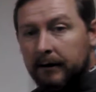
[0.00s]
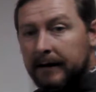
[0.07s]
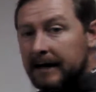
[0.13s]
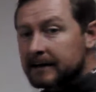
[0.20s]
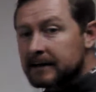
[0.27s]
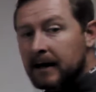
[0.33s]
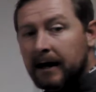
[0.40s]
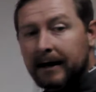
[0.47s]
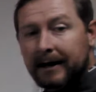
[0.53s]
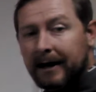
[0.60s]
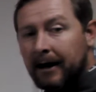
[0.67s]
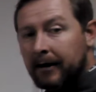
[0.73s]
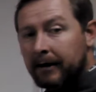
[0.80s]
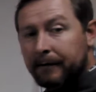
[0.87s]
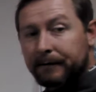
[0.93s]
That's not
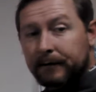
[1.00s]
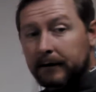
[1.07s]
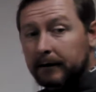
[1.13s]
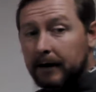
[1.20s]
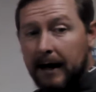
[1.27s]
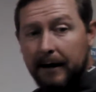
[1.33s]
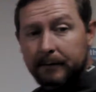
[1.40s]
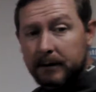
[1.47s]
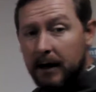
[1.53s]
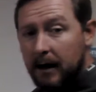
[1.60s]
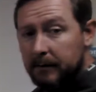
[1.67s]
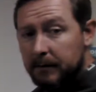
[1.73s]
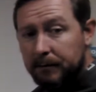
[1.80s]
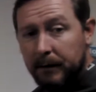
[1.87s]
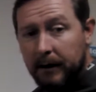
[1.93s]
accounting for a
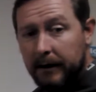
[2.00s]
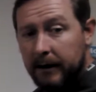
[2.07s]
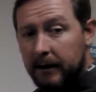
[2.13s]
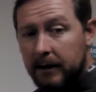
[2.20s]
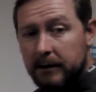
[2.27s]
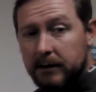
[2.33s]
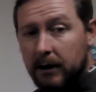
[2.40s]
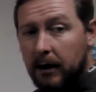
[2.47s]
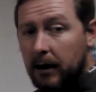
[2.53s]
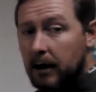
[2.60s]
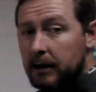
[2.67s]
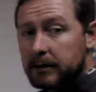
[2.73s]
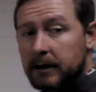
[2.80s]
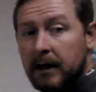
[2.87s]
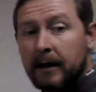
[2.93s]
laptop to plug in to
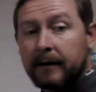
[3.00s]
charge.